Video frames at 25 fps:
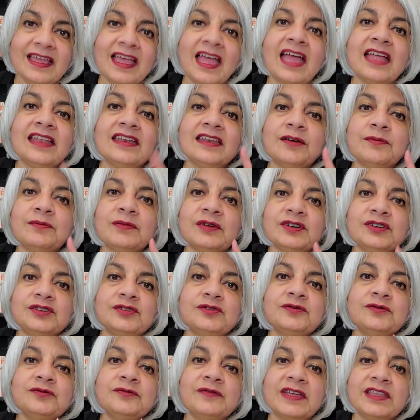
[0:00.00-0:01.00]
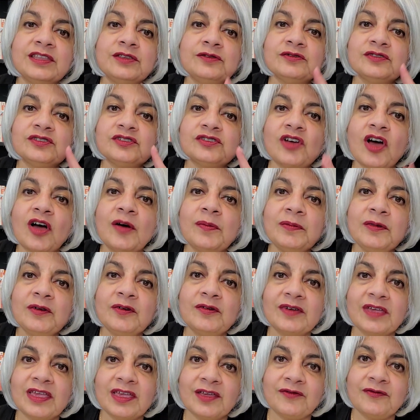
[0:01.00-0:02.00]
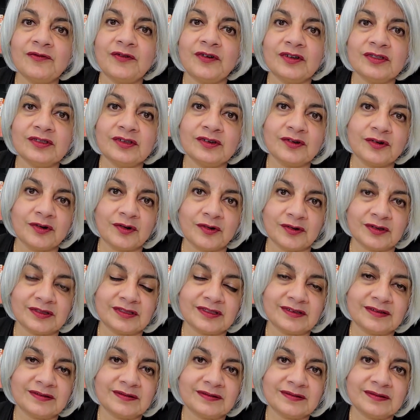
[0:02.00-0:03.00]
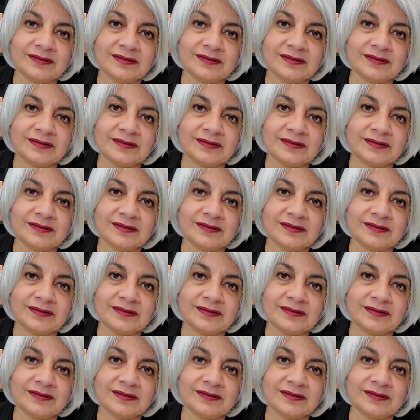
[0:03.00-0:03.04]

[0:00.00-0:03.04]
and number two, when you stop looking for the growth.